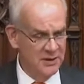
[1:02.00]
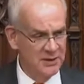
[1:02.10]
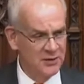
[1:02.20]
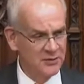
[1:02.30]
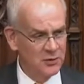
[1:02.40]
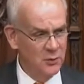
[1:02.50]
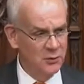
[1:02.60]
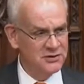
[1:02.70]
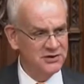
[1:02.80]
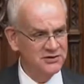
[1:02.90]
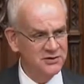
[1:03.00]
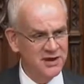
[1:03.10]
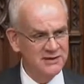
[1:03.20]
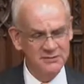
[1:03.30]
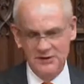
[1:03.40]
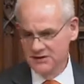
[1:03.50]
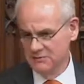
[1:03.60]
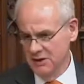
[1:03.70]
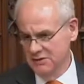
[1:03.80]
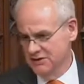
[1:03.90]
But the clause that strikes me
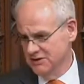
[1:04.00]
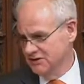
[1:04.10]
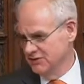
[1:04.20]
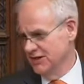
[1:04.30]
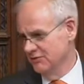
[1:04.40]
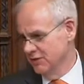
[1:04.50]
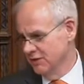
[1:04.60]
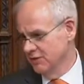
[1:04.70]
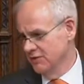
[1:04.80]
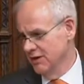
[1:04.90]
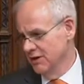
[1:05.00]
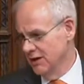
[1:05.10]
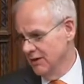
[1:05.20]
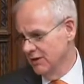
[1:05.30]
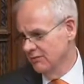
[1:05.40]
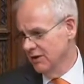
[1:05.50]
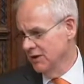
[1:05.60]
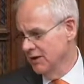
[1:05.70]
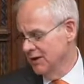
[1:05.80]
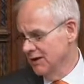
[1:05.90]
as most extravagant,
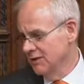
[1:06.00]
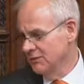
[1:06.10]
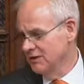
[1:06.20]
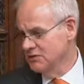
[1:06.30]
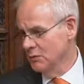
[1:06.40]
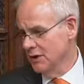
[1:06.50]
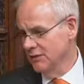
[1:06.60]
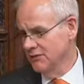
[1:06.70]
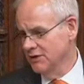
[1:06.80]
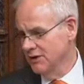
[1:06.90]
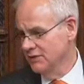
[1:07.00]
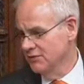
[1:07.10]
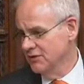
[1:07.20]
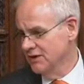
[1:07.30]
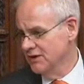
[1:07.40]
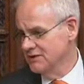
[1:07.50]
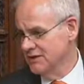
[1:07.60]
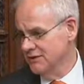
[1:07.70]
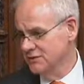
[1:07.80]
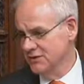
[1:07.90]
however, is the one that gives the
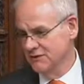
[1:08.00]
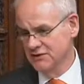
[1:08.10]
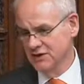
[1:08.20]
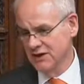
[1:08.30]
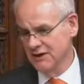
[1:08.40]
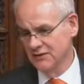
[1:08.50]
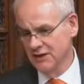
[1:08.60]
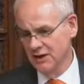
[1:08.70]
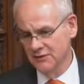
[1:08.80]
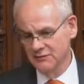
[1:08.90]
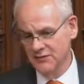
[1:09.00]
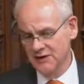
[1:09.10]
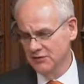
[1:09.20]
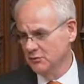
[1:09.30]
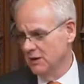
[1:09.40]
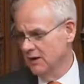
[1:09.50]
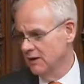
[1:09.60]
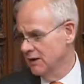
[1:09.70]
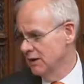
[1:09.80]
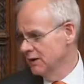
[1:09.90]
Secretary of State the unfettered
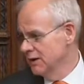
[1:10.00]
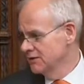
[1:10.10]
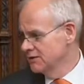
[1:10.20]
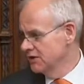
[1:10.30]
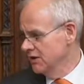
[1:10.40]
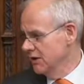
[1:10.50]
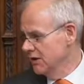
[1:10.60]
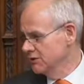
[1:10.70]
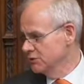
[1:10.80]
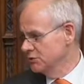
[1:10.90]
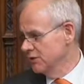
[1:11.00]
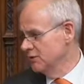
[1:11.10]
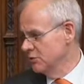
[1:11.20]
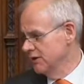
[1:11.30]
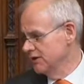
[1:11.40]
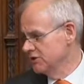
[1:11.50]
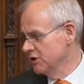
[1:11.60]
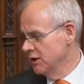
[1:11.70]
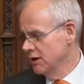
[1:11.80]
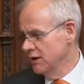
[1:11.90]
power to declare, should he
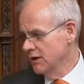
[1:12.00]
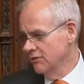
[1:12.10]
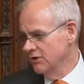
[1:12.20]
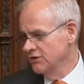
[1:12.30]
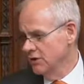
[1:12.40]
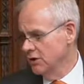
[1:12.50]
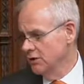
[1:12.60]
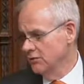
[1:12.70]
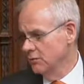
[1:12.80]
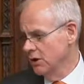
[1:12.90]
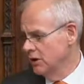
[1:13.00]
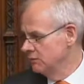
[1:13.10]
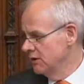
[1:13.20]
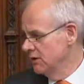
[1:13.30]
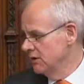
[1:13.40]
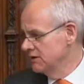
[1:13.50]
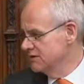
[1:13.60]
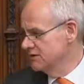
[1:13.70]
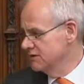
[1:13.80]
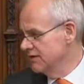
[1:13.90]
wish, that an earthworm
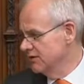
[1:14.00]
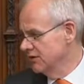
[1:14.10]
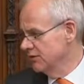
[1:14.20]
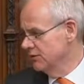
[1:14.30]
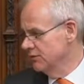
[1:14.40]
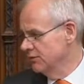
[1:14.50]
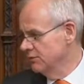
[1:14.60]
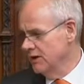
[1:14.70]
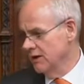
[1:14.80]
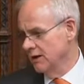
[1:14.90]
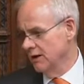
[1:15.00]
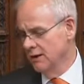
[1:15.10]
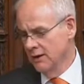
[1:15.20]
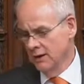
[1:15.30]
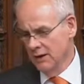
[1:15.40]
is a sentient being.